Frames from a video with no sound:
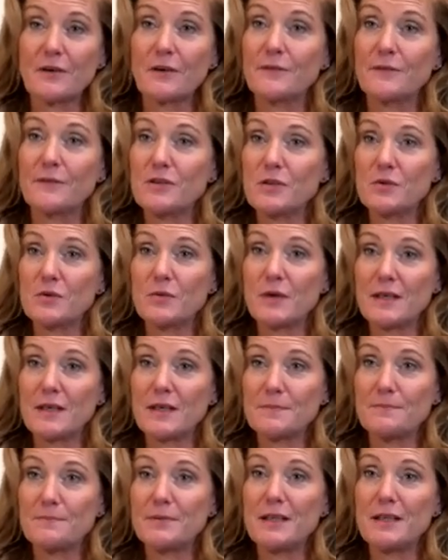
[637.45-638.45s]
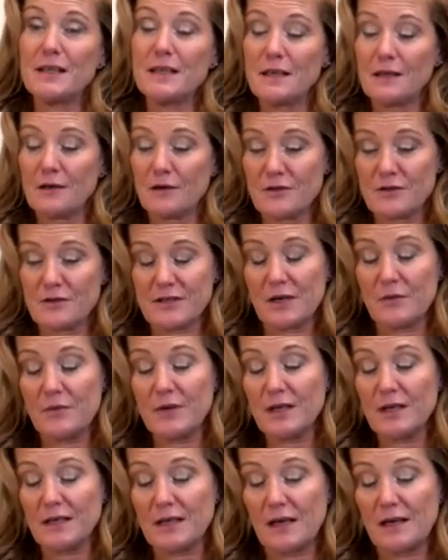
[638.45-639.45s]
of the UNDP in Costa
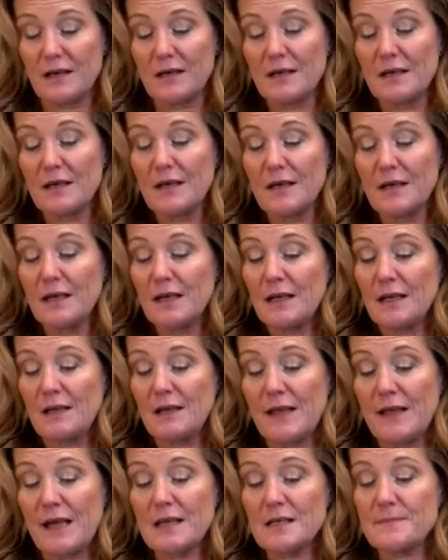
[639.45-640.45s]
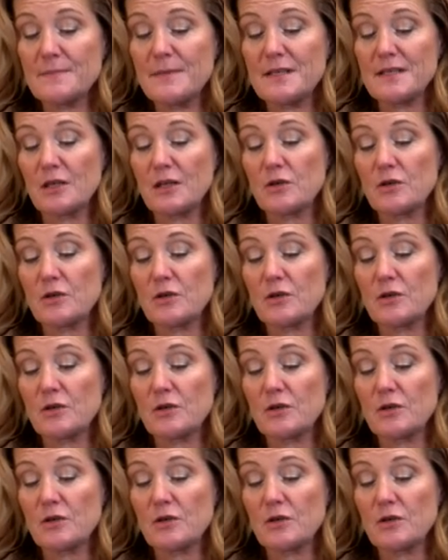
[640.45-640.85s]
Rica, and that is Mr.